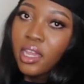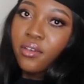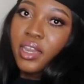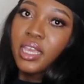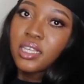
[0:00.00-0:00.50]

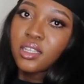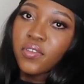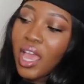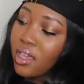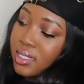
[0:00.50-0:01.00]
Here it is. I don't know
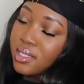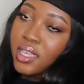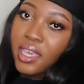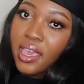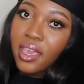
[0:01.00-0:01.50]
if y'all can
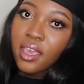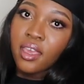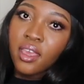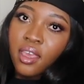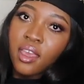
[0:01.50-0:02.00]
see it.
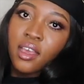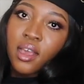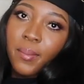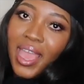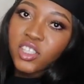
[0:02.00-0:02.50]

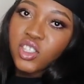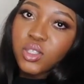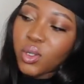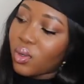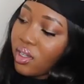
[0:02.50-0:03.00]
I'm ashy,
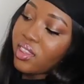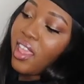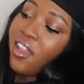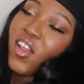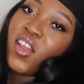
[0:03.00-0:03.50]
so don't look
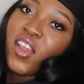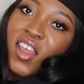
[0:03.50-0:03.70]
there.